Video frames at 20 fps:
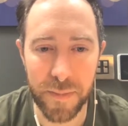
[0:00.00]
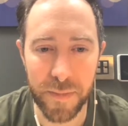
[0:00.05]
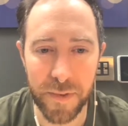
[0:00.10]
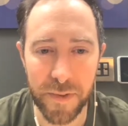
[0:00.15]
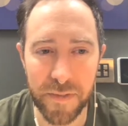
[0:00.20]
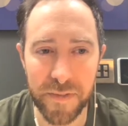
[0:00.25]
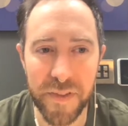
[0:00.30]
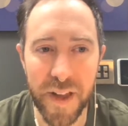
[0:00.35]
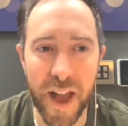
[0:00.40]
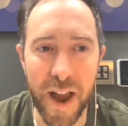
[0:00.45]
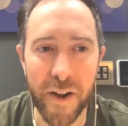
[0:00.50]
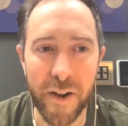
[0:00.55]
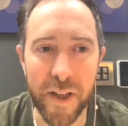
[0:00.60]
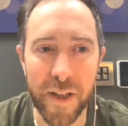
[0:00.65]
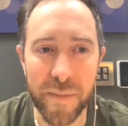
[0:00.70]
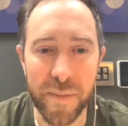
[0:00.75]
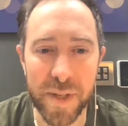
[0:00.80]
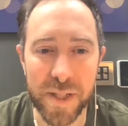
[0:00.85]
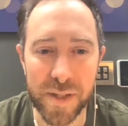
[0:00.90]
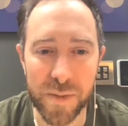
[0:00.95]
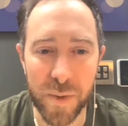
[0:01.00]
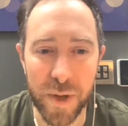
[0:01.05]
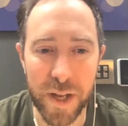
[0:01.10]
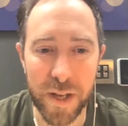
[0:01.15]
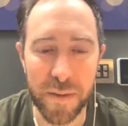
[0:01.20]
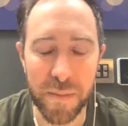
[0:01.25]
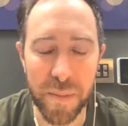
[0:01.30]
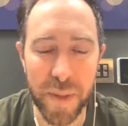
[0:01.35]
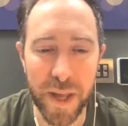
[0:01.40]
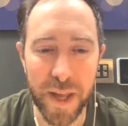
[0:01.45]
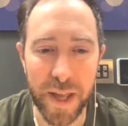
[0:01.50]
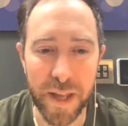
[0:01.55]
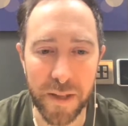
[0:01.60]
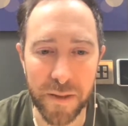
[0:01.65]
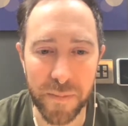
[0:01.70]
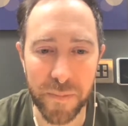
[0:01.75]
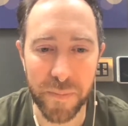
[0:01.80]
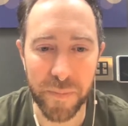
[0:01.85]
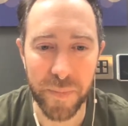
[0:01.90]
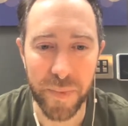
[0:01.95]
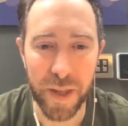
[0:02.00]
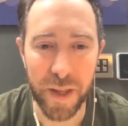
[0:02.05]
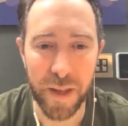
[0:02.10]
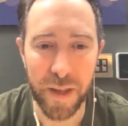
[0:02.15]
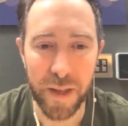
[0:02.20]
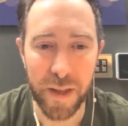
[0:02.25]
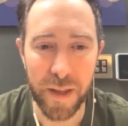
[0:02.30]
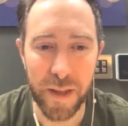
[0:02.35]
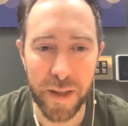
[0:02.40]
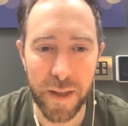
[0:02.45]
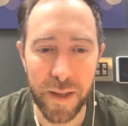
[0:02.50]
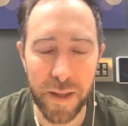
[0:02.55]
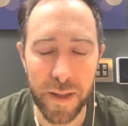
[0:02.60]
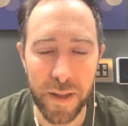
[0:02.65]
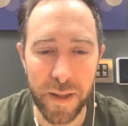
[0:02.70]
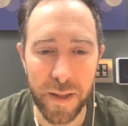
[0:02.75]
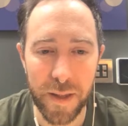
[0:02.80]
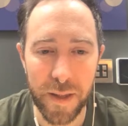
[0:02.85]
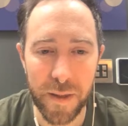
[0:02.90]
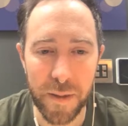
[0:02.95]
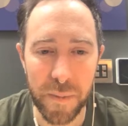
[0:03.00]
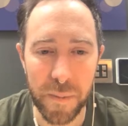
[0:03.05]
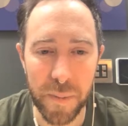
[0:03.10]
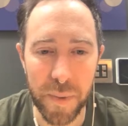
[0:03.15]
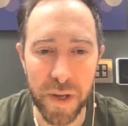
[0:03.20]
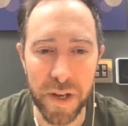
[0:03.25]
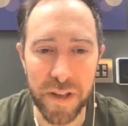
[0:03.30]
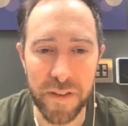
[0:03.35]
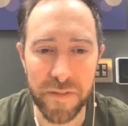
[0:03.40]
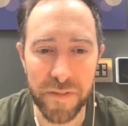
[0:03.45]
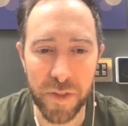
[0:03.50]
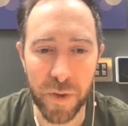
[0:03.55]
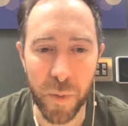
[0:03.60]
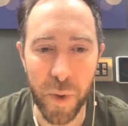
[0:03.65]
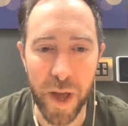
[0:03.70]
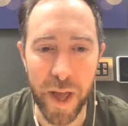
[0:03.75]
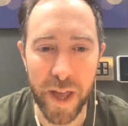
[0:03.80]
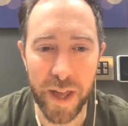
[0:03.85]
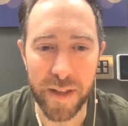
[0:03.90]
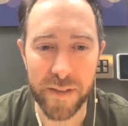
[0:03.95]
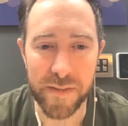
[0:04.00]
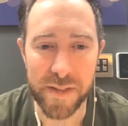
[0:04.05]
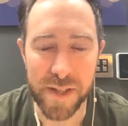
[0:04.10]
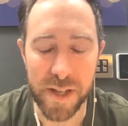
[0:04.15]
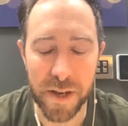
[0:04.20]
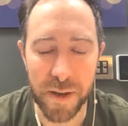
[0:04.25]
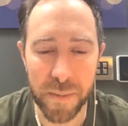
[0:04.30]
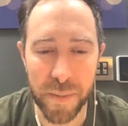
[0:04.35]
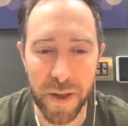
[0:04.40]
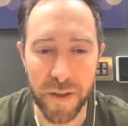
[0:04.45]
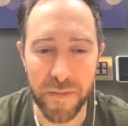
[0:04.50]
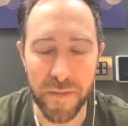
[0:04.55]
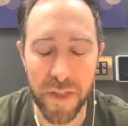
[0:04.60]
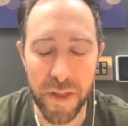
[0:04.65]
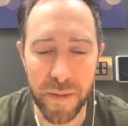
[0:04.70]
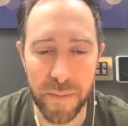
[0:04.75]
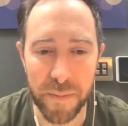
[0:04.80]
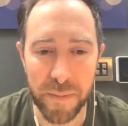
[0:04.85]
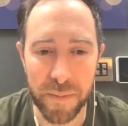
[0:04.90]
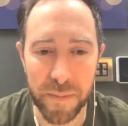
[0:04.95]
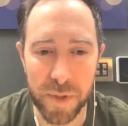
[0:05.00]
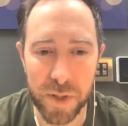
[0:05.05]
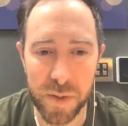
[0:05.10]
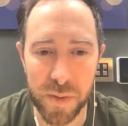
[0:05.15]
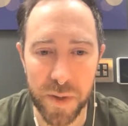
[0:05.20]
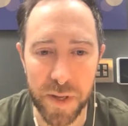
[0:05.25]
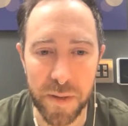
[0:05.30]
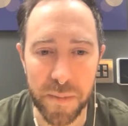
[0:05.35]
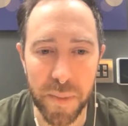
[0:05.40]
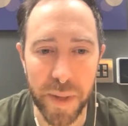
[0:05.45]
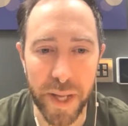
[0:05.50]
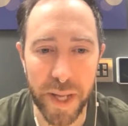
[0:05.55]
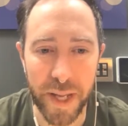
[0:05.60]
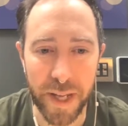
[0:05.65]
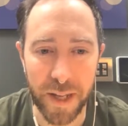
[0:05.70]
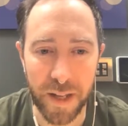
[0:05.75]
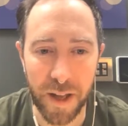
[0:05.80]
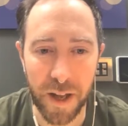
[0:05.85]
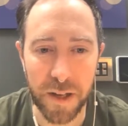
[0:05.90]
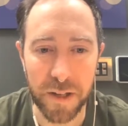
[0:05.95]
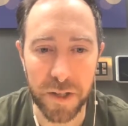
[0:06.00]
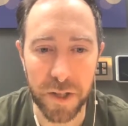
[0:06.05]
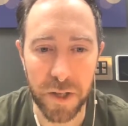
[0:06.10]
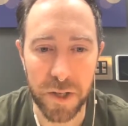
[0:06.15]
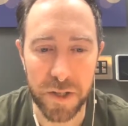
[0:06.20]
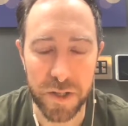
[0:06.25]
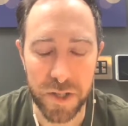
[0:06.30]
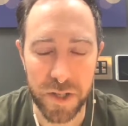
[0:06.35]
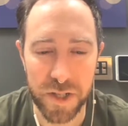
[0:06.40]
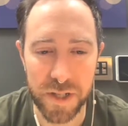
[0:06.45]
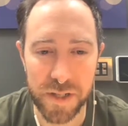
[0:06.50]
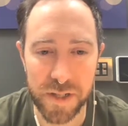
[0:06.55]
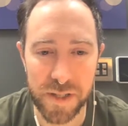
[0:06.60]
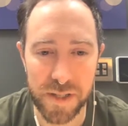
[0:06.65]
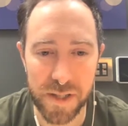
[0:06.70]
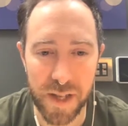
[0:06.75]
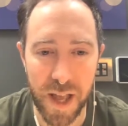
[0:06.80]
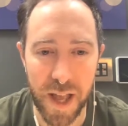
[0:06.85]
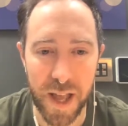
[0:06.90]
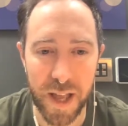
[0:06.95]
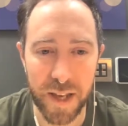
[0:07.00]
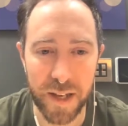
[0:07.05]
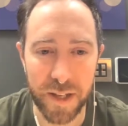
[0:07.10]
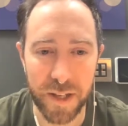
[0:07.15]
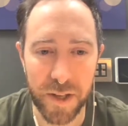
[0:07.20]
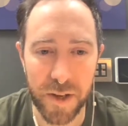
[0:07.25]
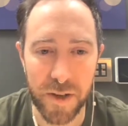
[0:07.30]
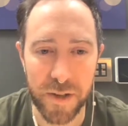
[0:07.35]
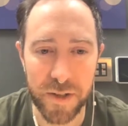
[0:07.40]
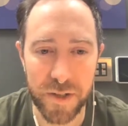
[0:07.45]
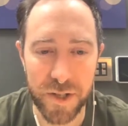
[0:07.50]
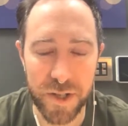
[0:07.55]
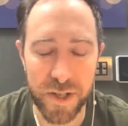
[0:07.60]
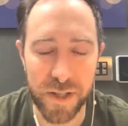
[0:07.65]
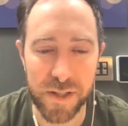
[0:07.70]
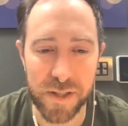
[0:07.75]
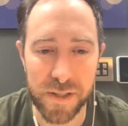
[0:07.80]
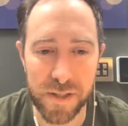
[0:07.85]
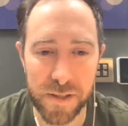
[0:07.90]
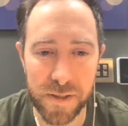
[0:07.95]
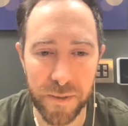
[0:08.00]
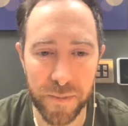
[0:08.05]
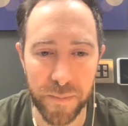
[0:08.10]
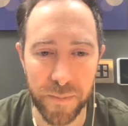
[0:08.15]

vary between being beneath the waves and above them, between being unconscious and conscious.